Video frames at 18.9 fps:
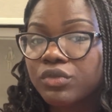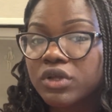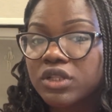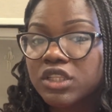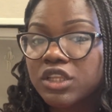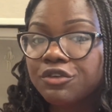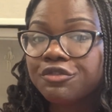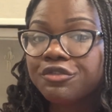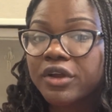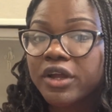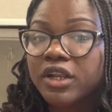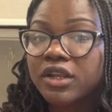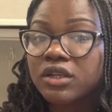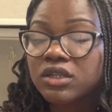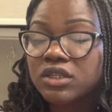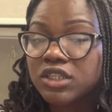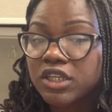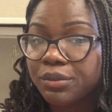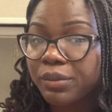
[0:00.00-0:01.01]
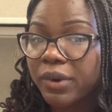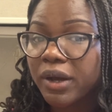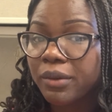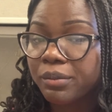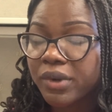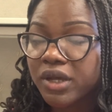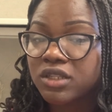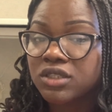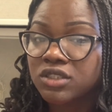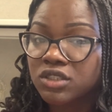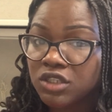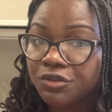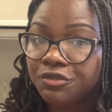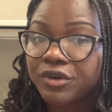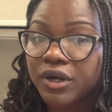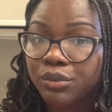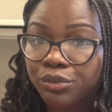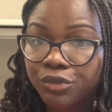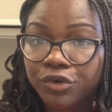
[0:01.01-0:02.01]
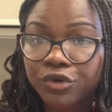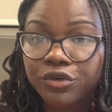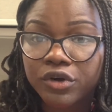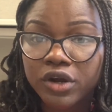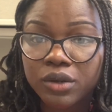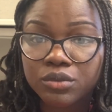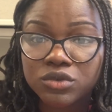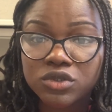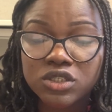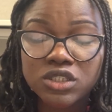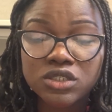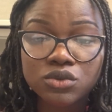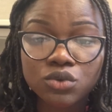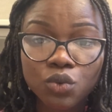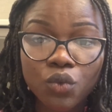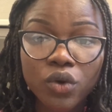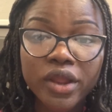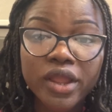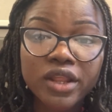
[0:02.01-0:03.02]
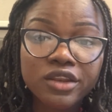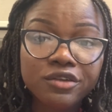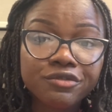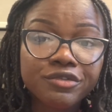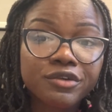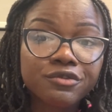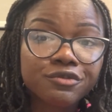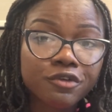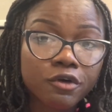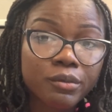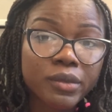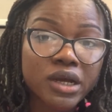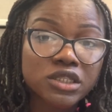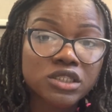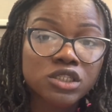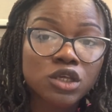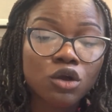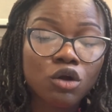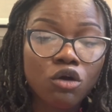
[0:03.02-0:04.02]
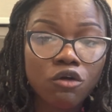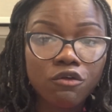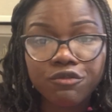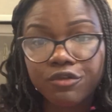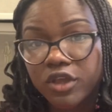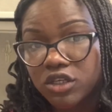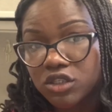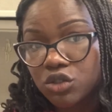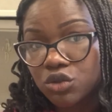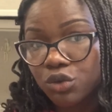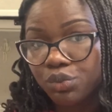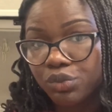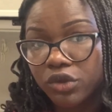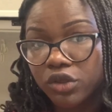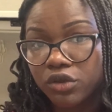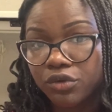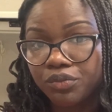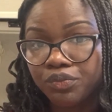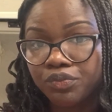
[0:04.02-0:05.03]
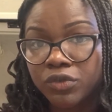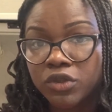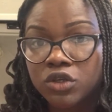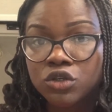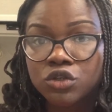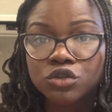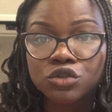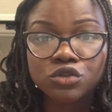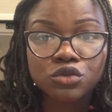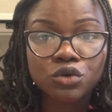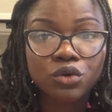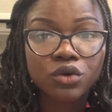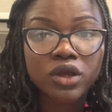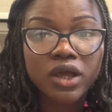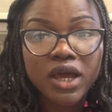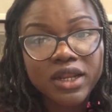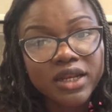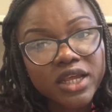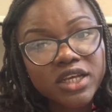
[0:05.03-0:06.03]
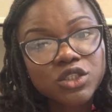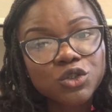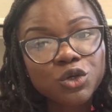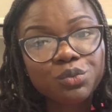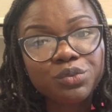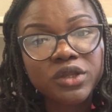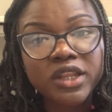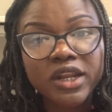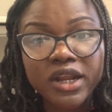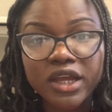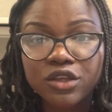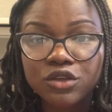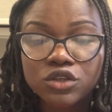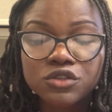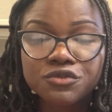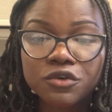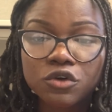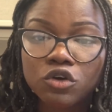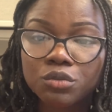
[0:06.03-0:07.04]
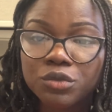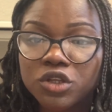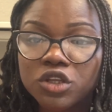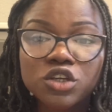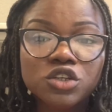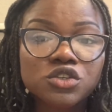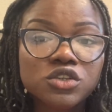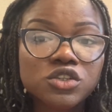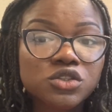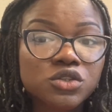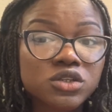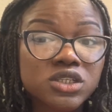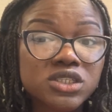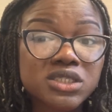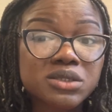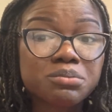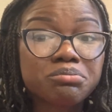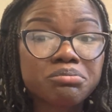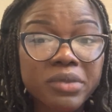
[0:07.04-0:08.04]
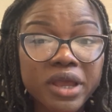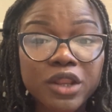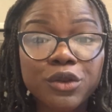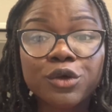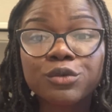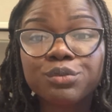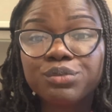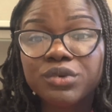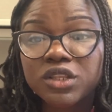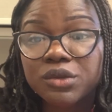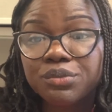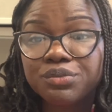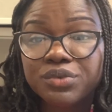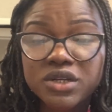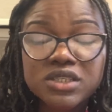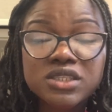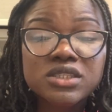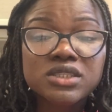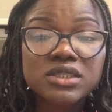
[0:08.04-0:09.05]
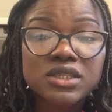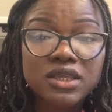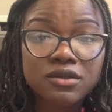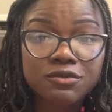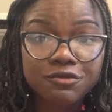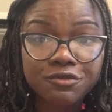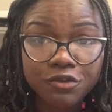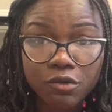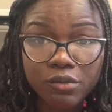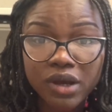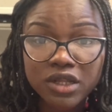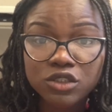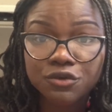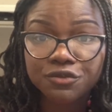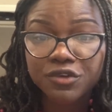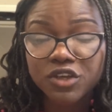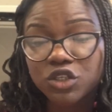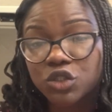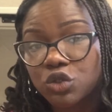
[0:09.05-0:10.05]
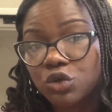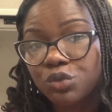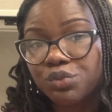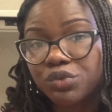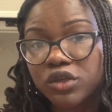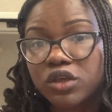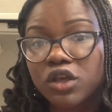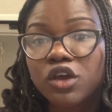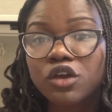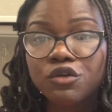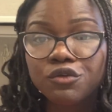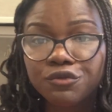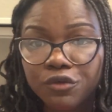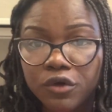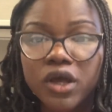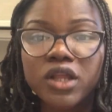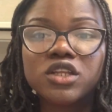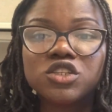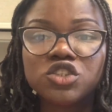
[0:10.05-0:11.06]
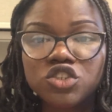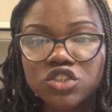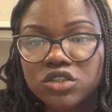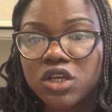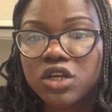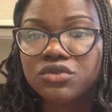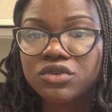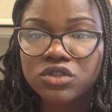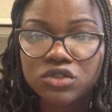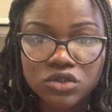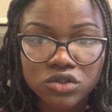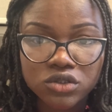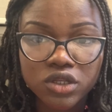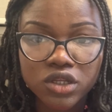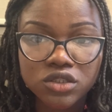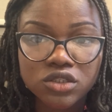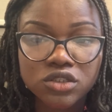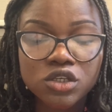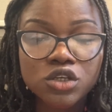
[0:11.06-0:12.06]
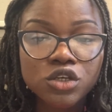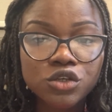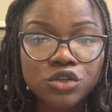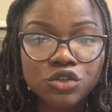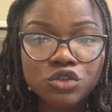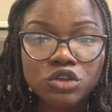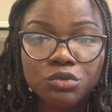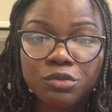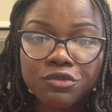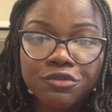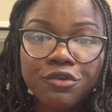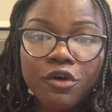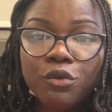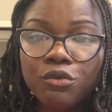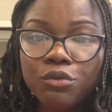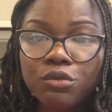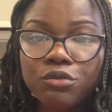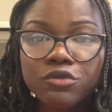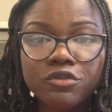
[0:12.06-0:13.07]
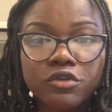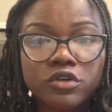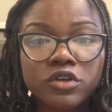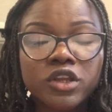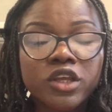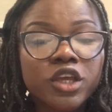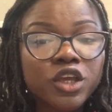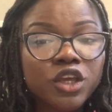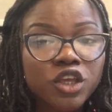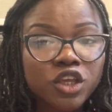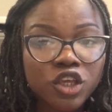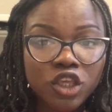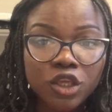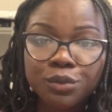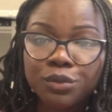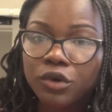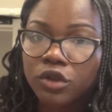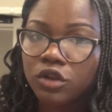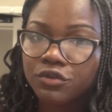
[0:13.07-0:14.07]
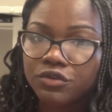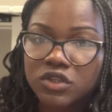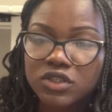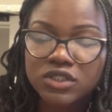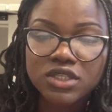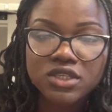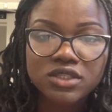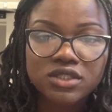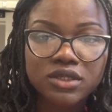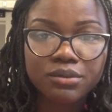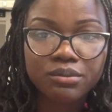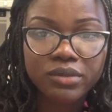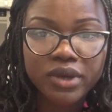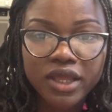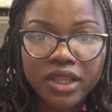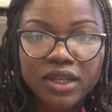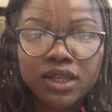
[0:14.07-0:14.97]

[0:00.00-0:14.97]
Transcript: different departments, different programs require different formats of SOP. So an SOP that I use for communication studies might not be the best format of SOP for an engineering student. So before we move on, keep all of these things in mind.